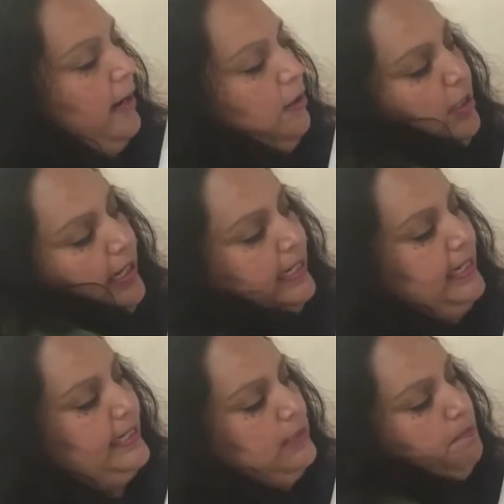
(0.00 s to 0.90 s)
Oh, look at
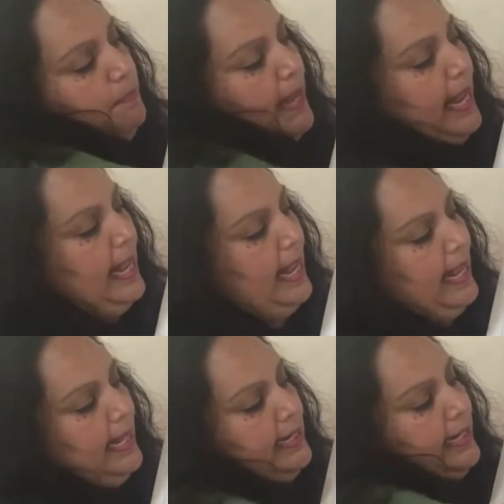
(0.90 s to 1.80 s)
his
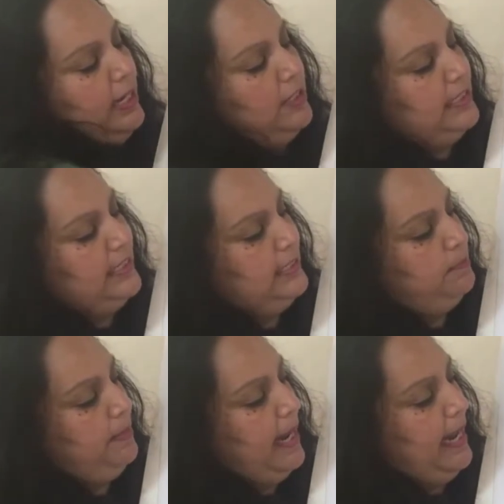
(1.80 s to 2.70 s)
bed. Here's his
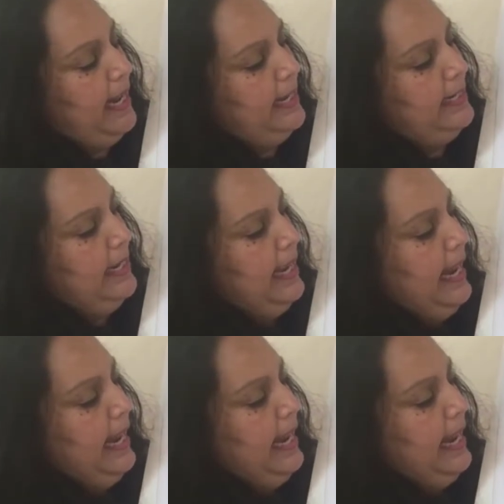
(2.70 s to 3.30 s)
bed.